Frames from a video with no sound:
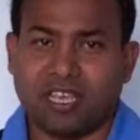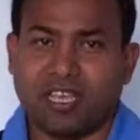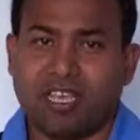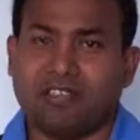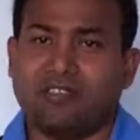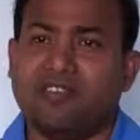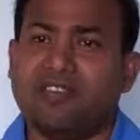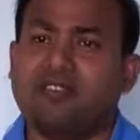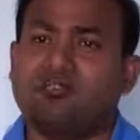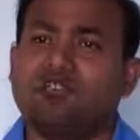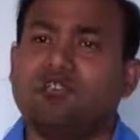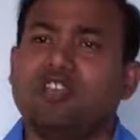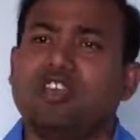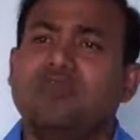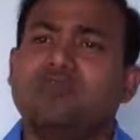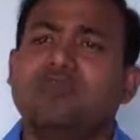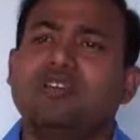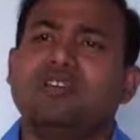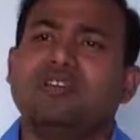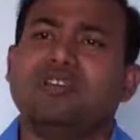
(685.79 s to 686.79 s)
Even if you
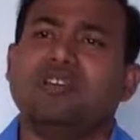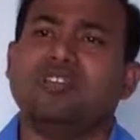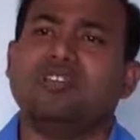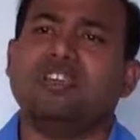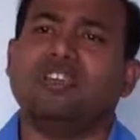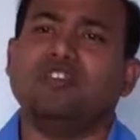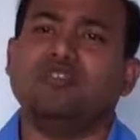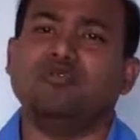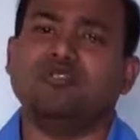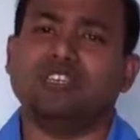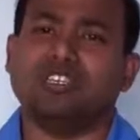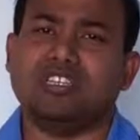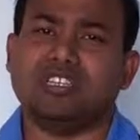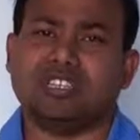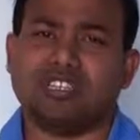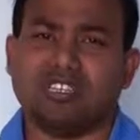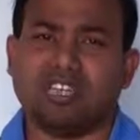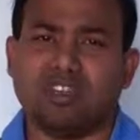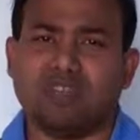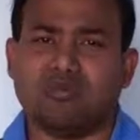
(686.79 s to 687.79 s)
keep it, the huge
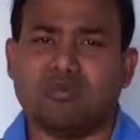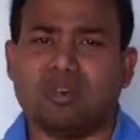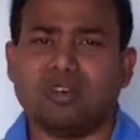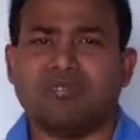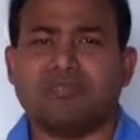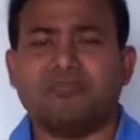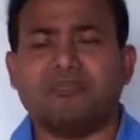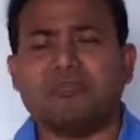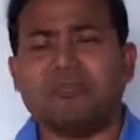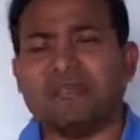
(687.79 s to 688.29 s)
riskier one,